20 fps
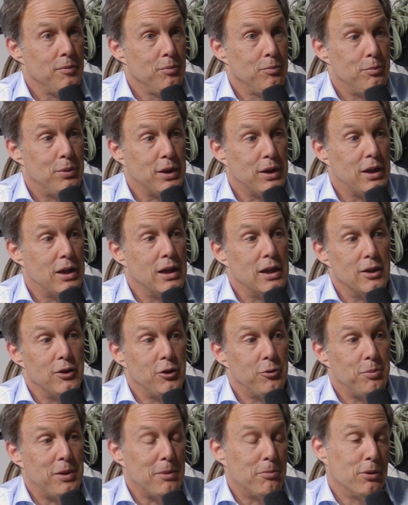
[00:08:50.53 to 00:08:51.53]

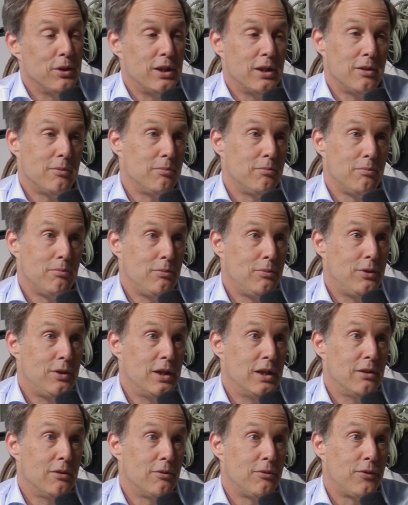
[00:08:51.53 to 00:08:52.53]
because people
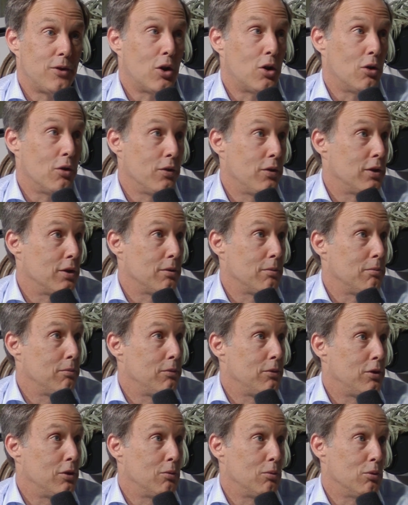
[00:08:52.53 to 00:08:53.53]
didn't follow
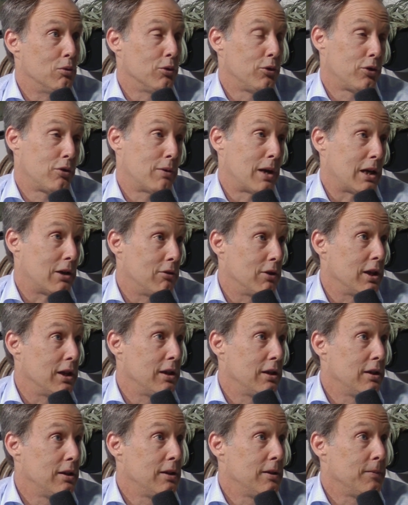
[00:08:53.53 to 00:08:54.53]
the rules correctly.
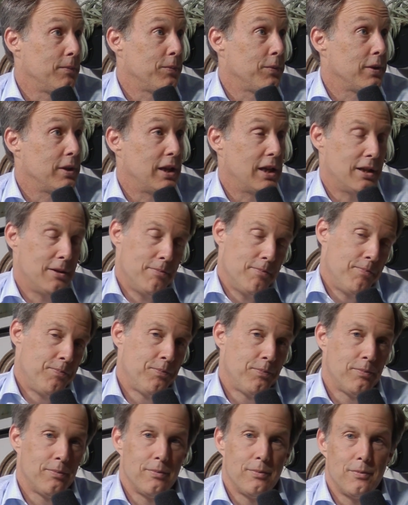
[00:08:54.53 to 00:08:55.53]
And
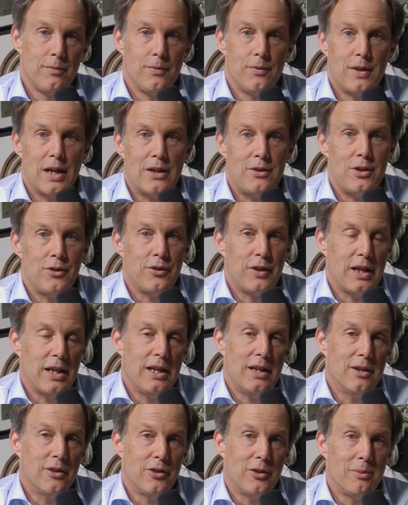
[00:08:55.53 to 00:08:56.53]
that just
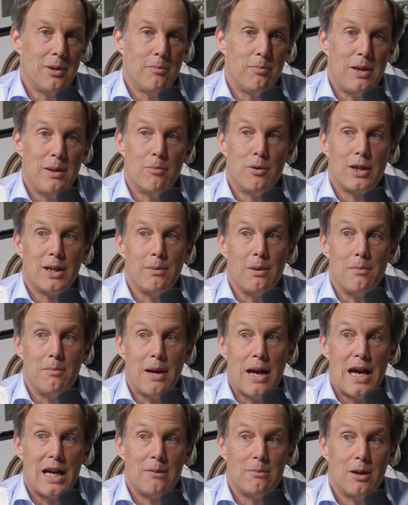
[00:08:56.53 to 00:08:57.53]
is. I mean, people can be
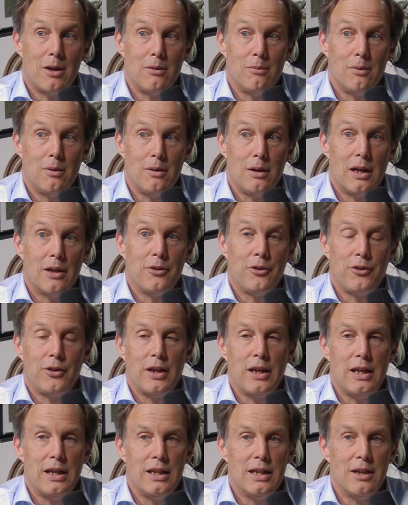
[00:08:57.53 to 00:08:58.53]
mad about us
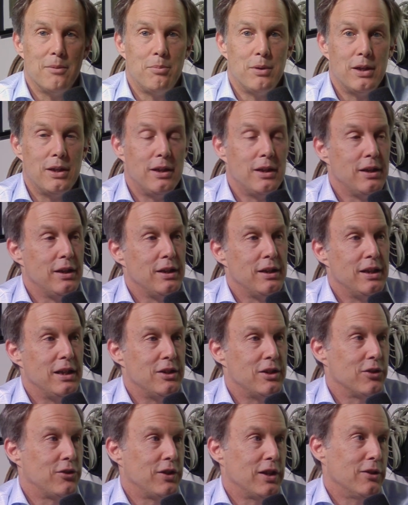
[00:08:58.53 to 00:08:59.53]
saying it, but it
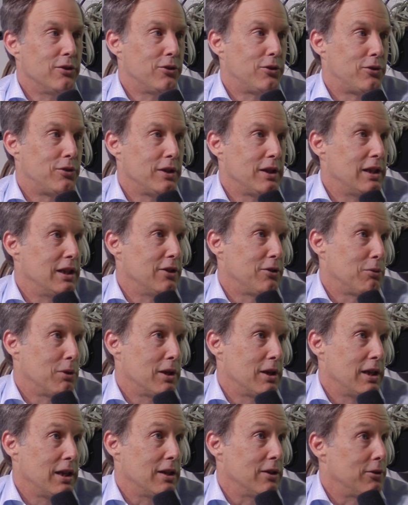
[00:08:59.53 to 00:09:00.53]
just is. It is what
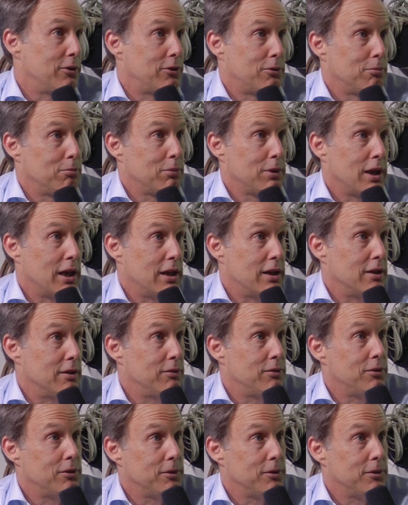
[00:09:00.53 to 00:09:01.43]
it is, kind of.